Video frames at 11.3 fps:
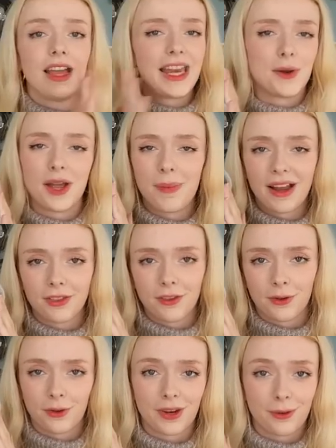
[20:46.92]
Anyway, back to the
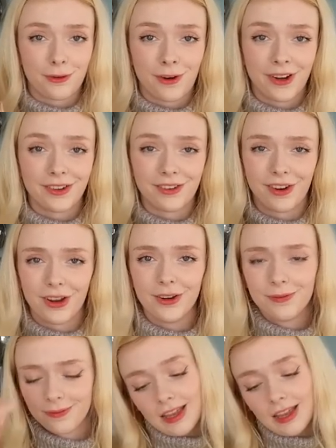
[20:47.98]
socks that I was trying to show.